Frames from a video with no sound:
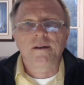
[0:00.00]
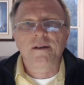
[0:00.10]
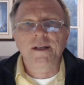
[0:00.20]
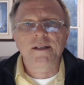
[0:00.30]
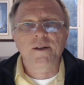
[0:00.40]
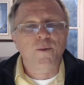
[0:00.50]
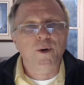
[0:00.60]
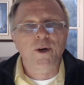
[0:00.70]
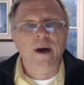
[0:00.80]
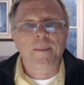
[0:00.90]
things
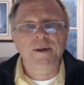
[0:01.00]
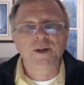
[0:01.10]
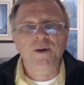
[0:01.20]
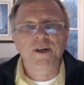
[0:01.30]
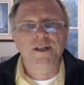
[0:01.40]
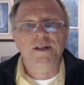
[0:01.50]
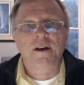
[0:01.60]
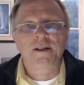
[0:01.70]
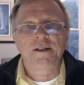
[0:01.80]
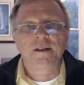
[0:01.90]
where your opportunities
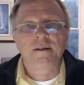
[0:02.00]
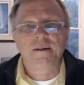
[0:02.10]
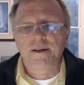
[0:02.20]
are to